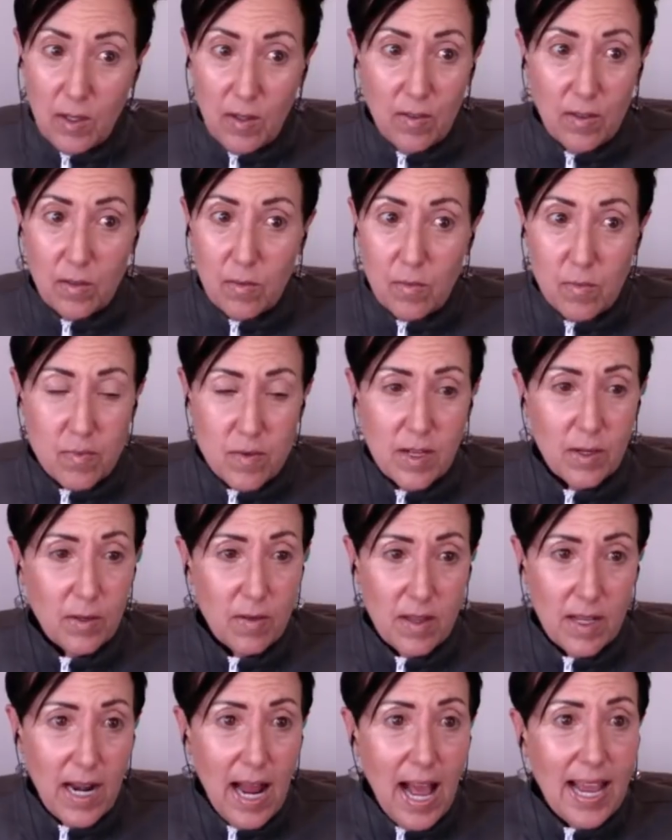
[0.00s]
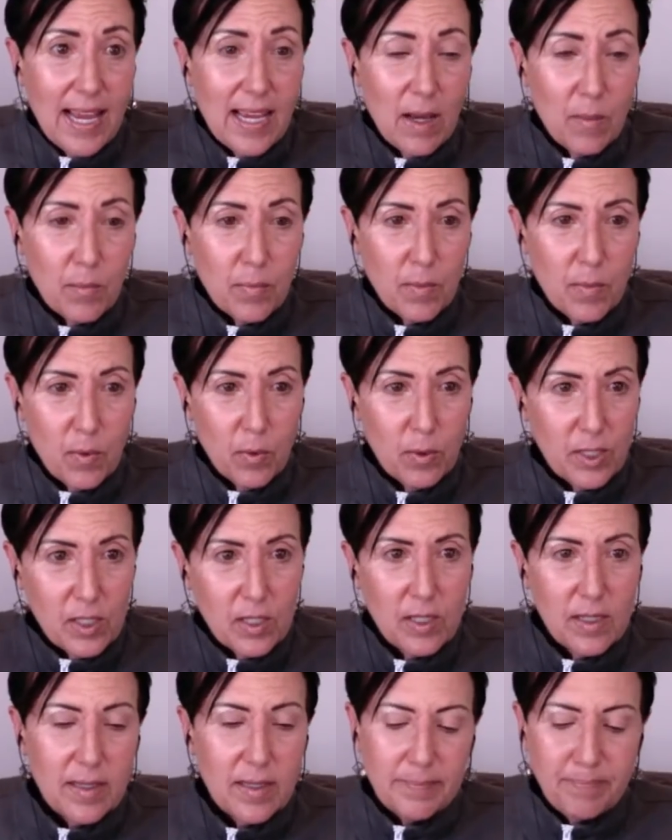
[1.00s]
even thinner than I am
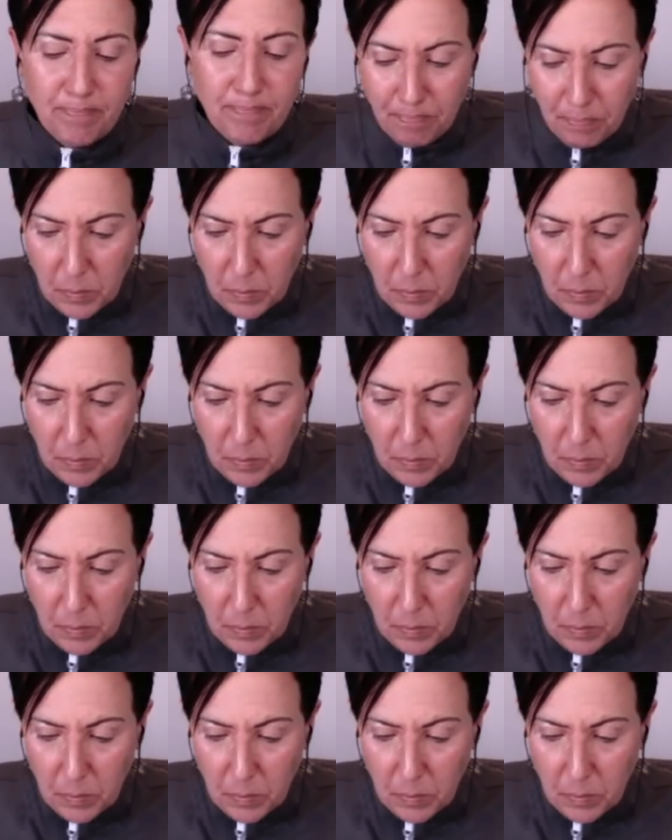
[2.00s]
proportionately.